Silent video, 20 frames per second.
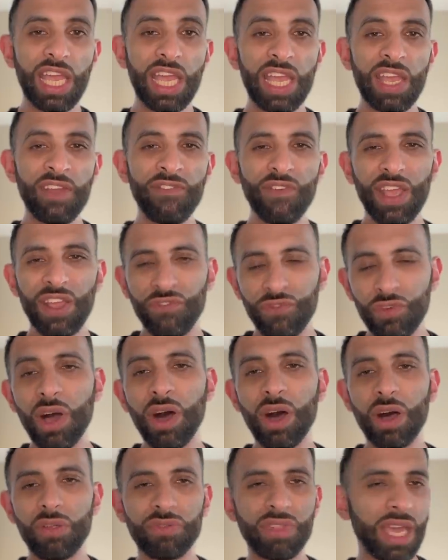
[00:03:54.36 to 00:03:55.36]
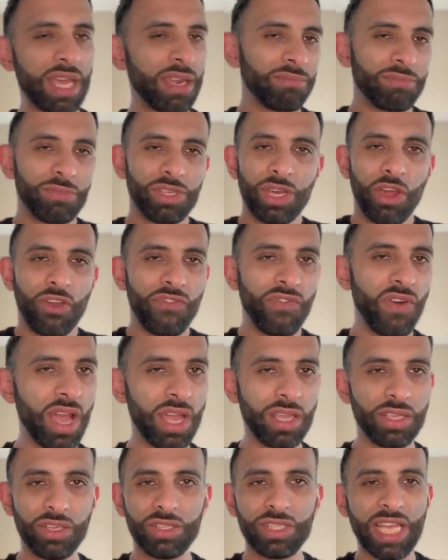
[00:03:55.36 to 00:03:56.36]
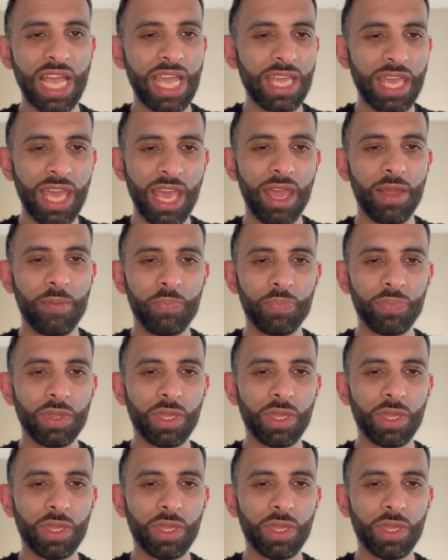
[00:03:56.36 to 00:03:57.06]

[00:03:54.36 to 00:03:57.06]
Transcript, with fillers: If, if not, then, you know, fine, you take it,